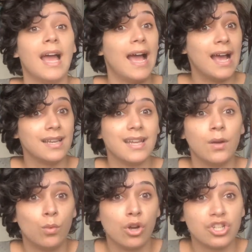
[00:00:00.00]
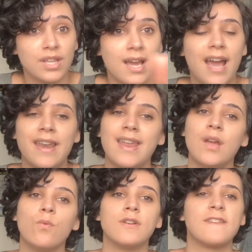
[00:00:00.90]
And I watched that and
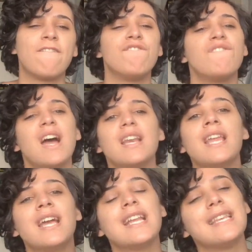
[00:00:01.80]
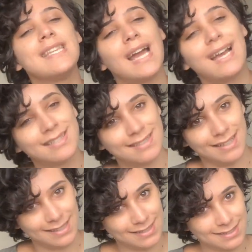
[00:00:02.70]
it was fantastic.